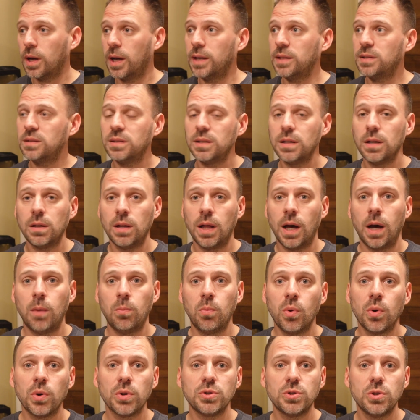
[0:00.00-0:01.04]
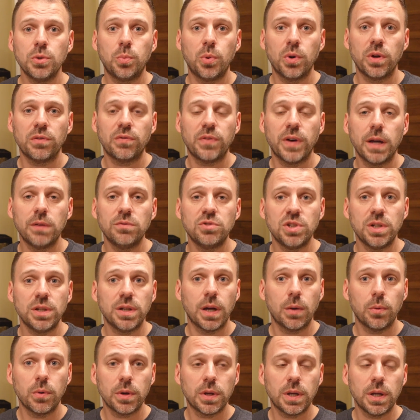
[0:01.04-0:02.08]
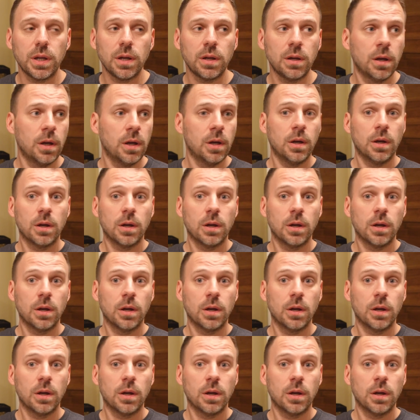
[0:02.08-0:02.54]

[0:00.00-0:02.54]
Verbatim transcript: I see a lot more 2.5G networking